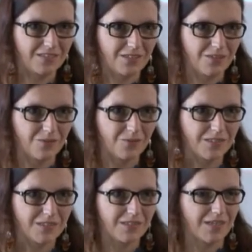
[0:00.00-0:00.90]
So
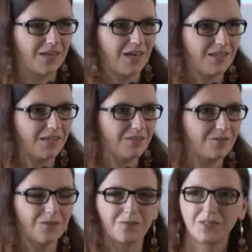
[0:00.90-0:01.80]
was it archaic
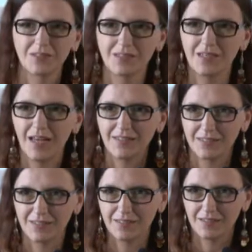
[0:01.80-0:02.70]
or was it
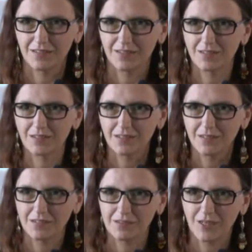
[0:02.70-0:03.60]
classical, as
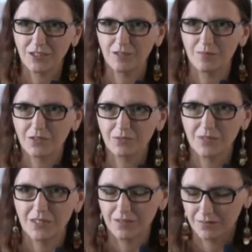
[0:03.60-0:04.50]
it is fashionable to
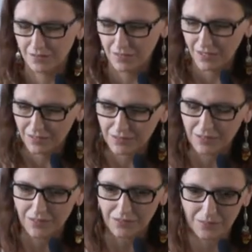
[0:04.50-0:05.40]
believe in the last
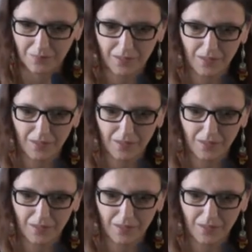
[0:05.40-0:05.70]
years?